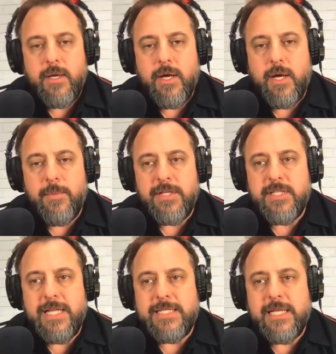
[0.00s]

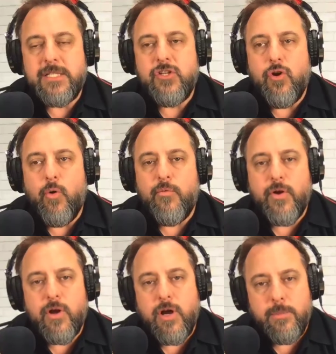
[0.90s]
It doesn't
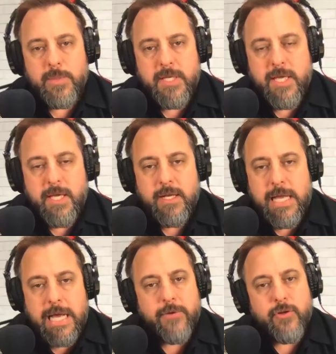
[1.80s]
overcomplicate
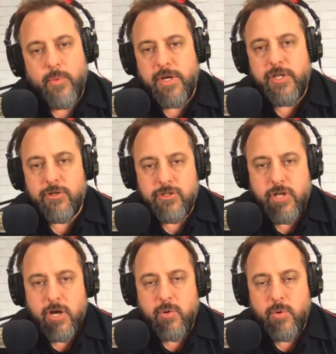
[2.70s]
how you're running your
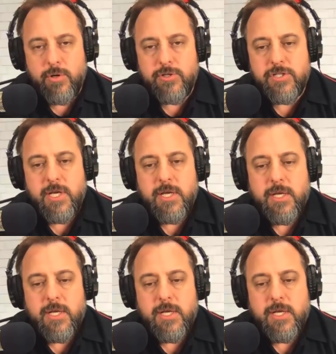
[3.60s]
stock orders.